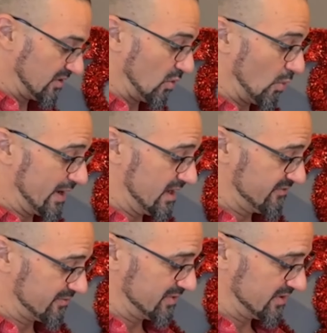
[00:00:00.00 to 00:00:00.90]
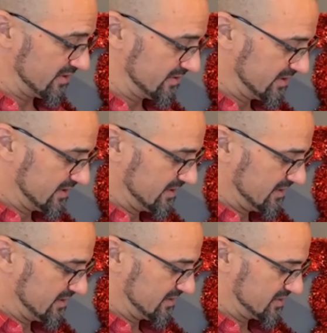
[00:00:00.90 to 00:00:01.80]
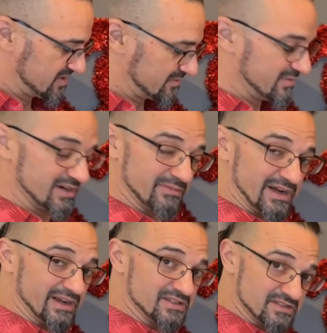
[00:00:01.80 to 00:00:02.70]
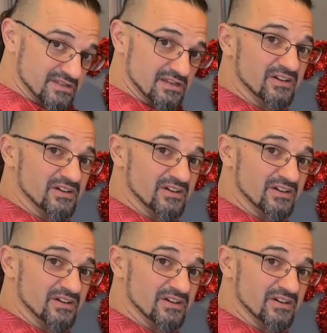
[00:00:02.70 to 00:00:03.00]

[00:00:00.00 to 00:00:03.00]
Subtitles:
away from you, just to minimize